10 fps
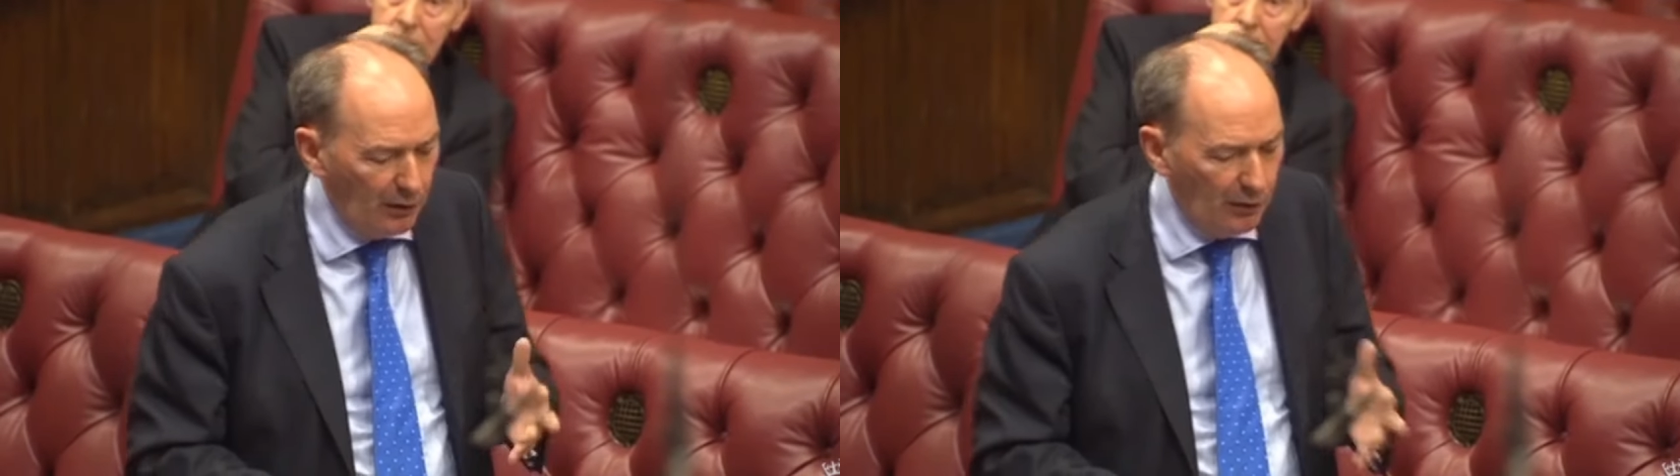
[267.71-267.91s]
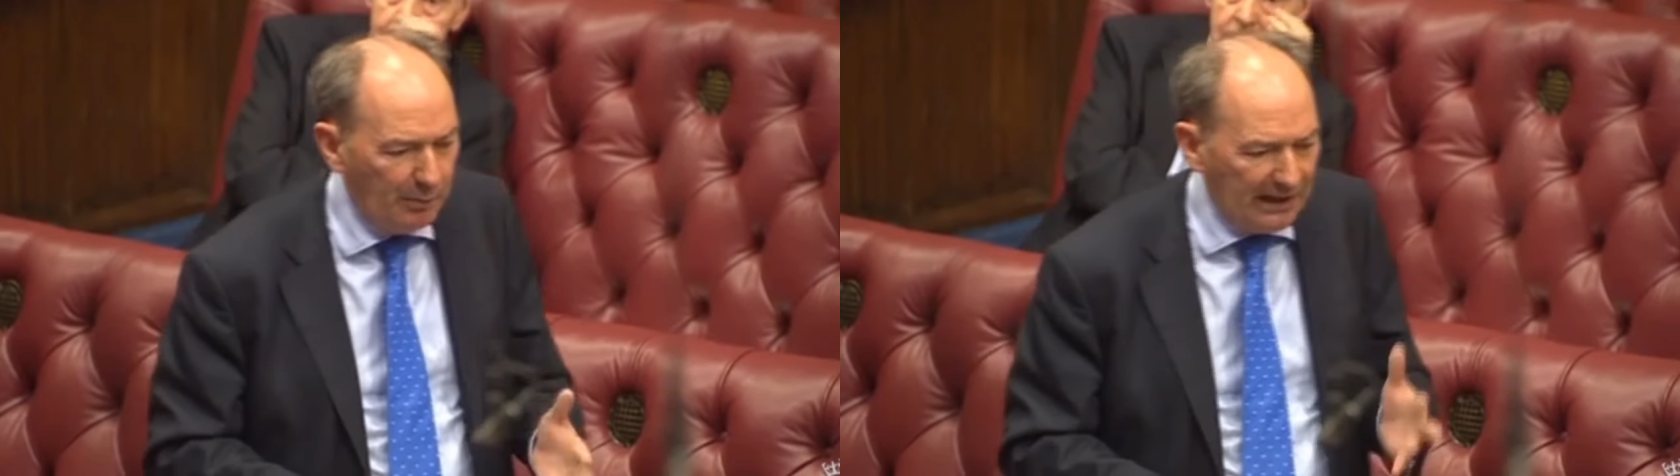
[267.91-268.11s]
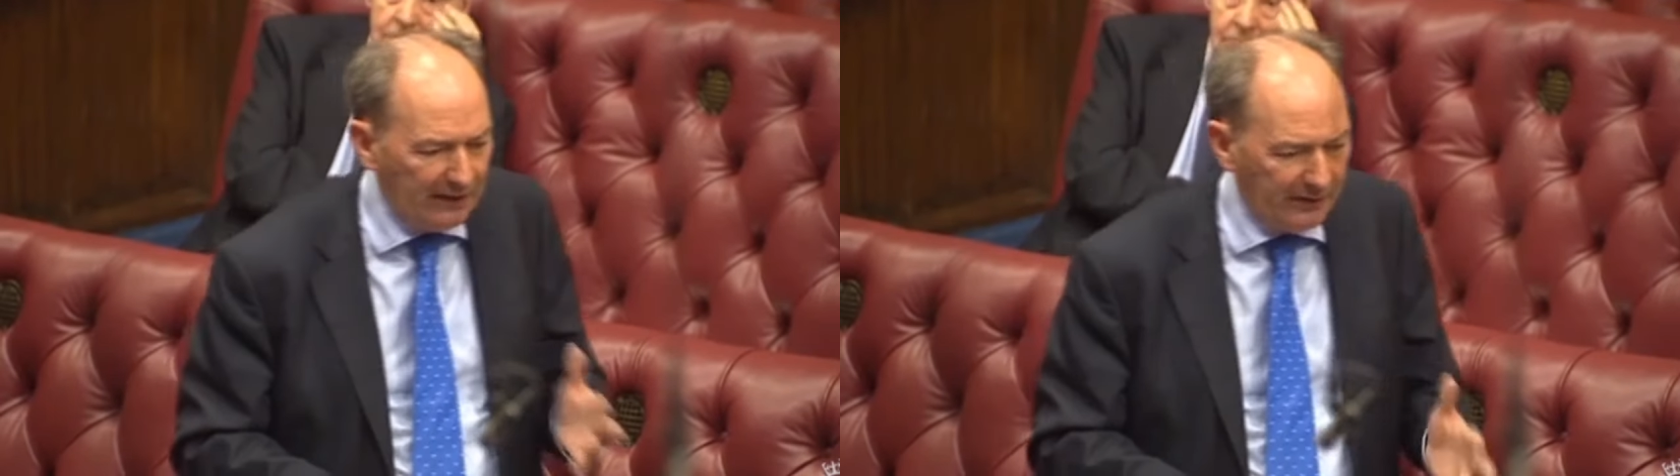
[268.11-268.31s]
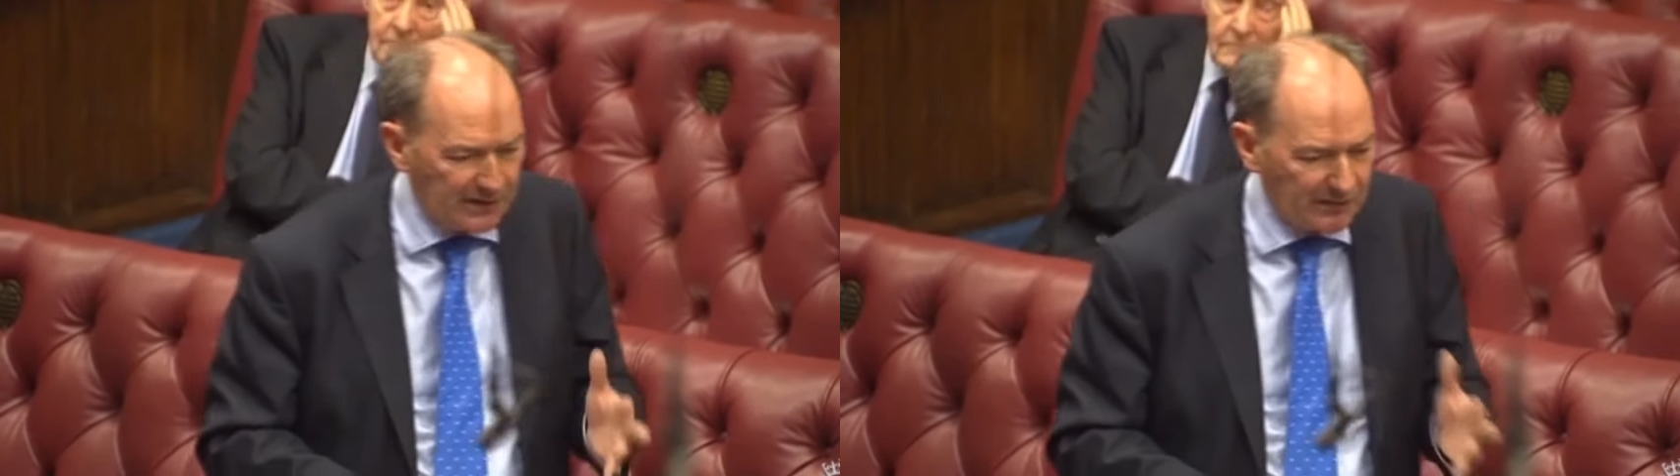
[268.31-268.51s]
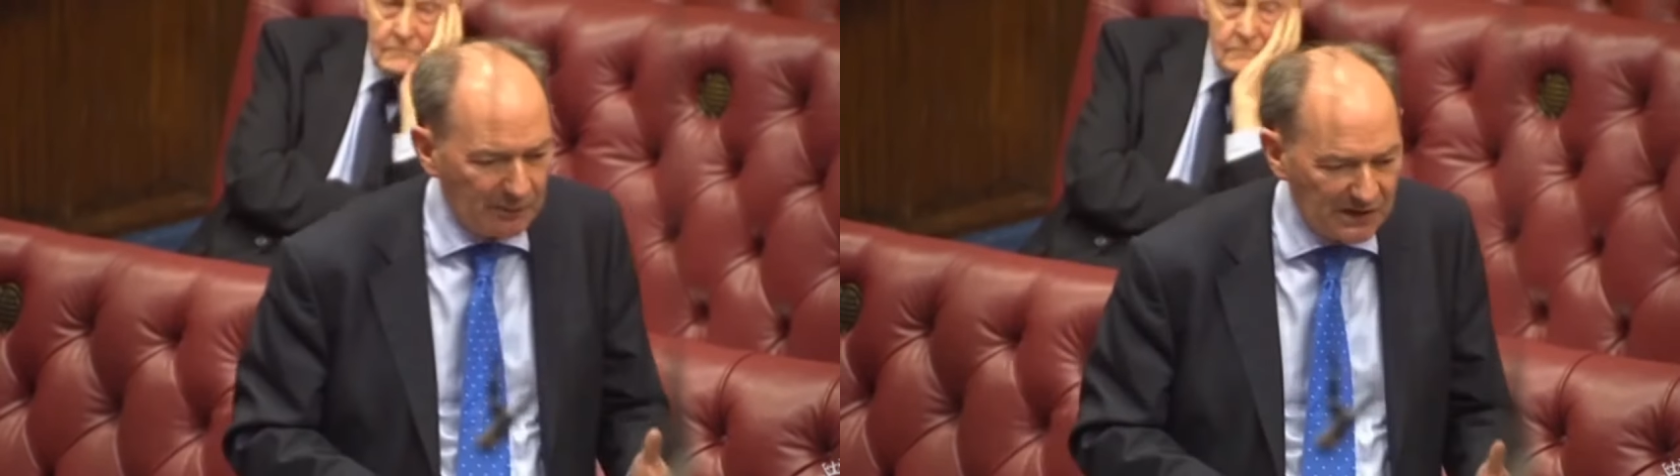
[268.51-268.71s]
who
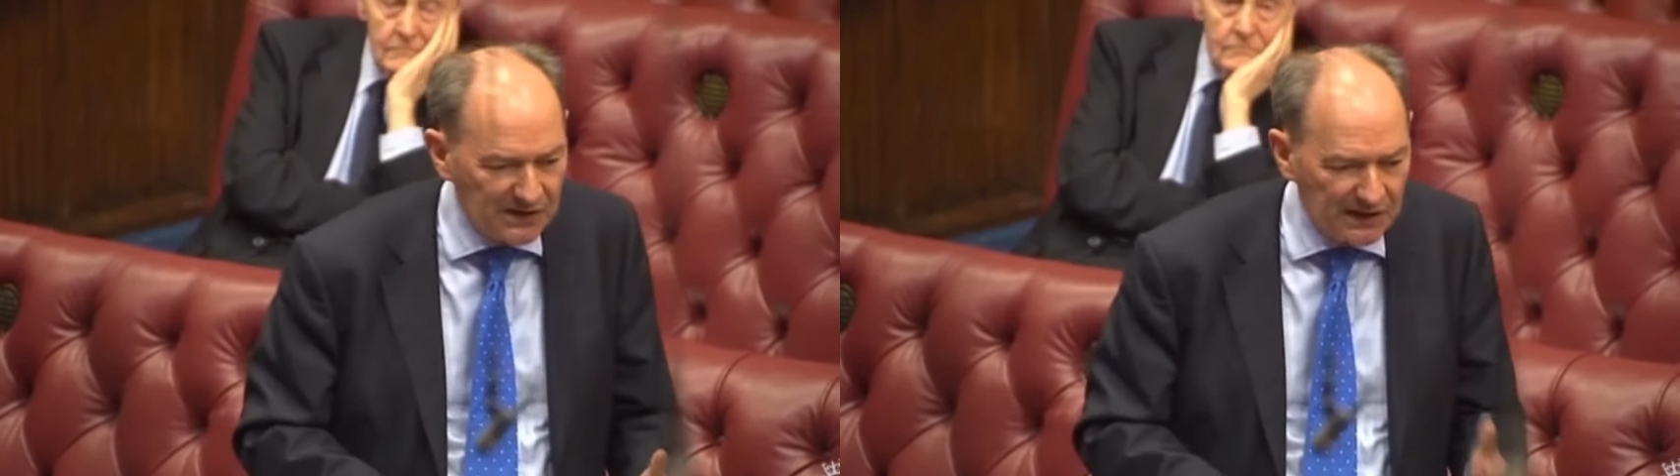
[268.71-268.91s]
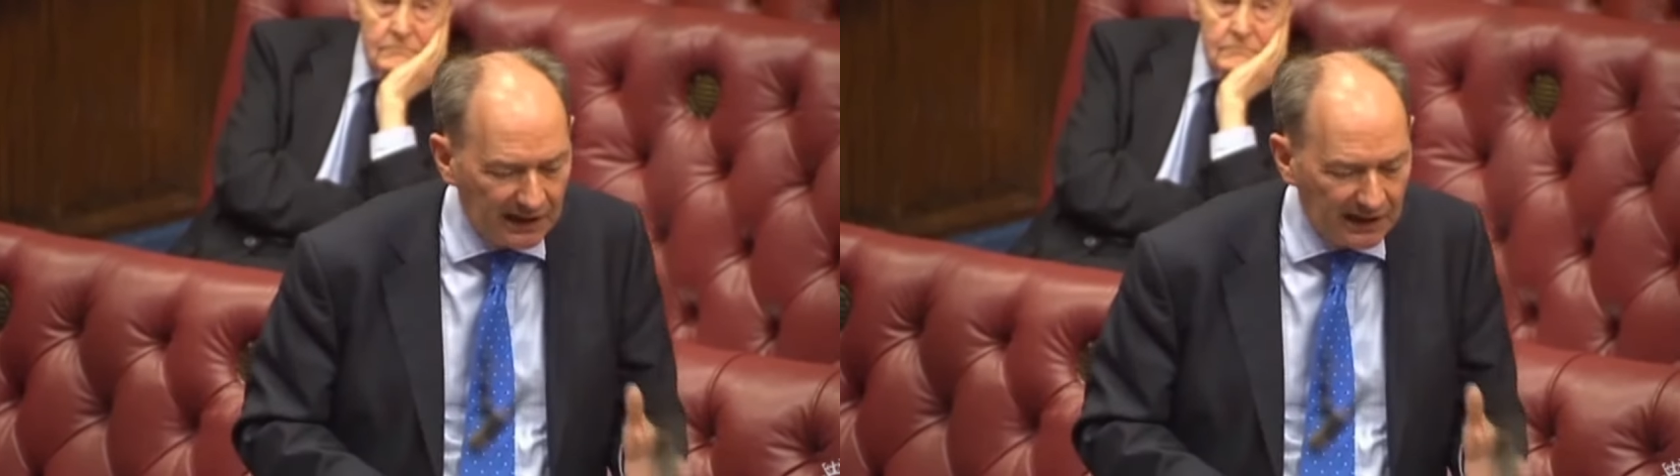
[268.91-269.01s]
benefits from this?